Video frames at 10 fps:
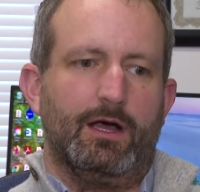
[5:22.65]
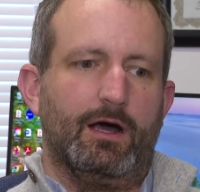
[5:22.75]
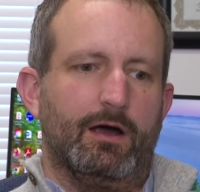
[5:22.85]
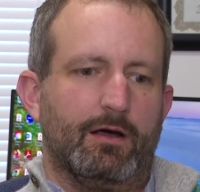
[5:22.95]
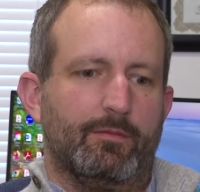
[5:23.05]

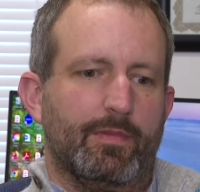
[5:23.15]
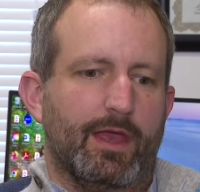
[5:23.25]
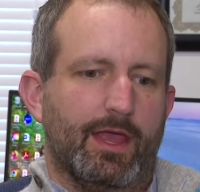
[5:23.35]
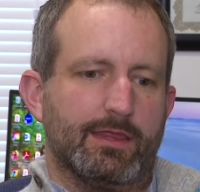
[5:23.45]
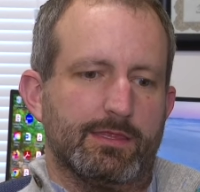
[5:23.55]
Um,
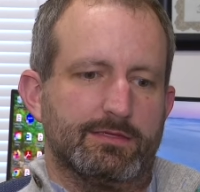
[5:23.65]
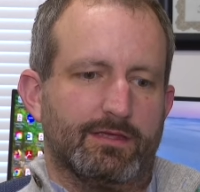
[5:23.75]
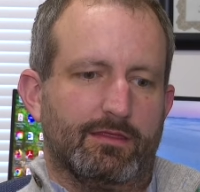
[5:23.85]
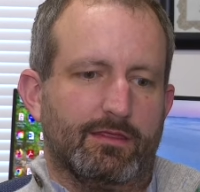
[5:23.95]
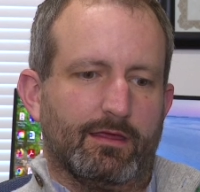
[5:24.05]
and this,
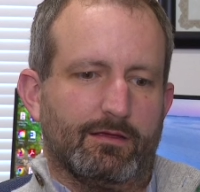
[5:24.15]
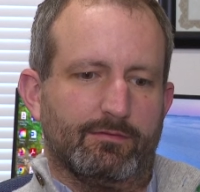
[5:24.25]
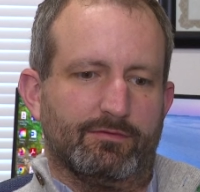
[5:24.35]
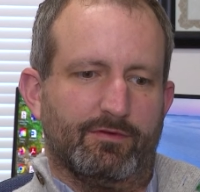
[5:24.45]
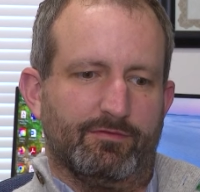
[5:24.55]
I think,
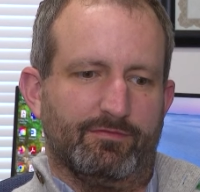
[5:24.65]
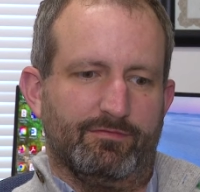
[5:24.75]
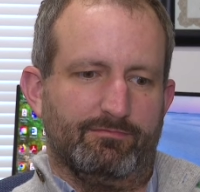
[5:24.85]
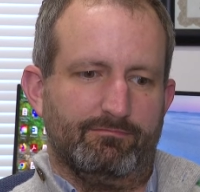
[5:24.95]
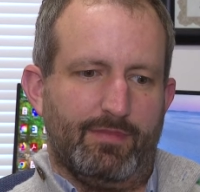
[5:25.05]
sort of